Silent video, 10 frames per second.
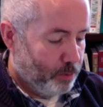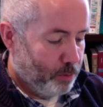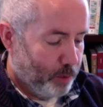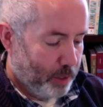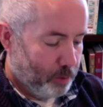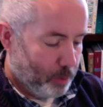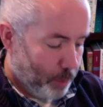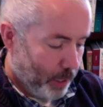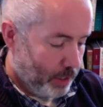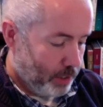for he
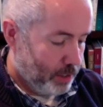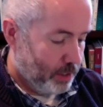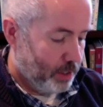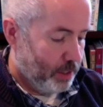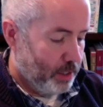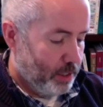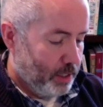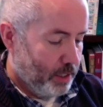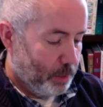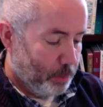repays,
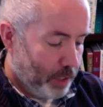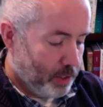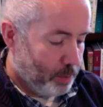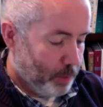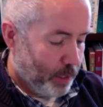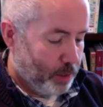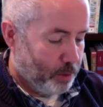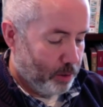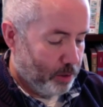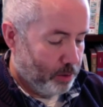he pays the man
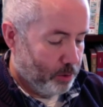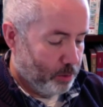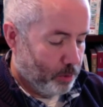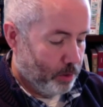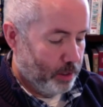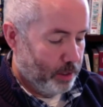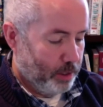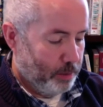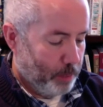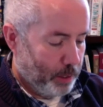according to his work, he
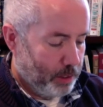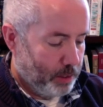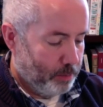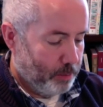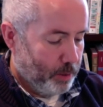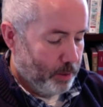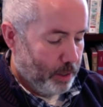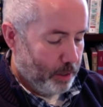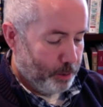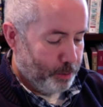makes him
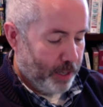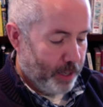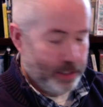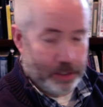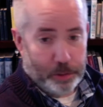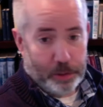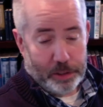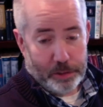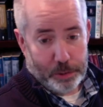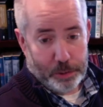uh, find it according
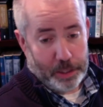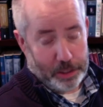to his way.